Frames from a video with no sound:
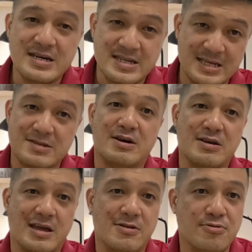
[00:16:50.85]
This is what you
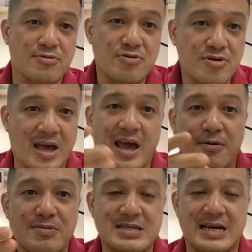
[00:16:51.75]
can do. You can
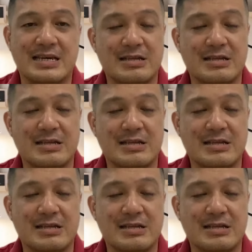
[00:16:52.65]
help each other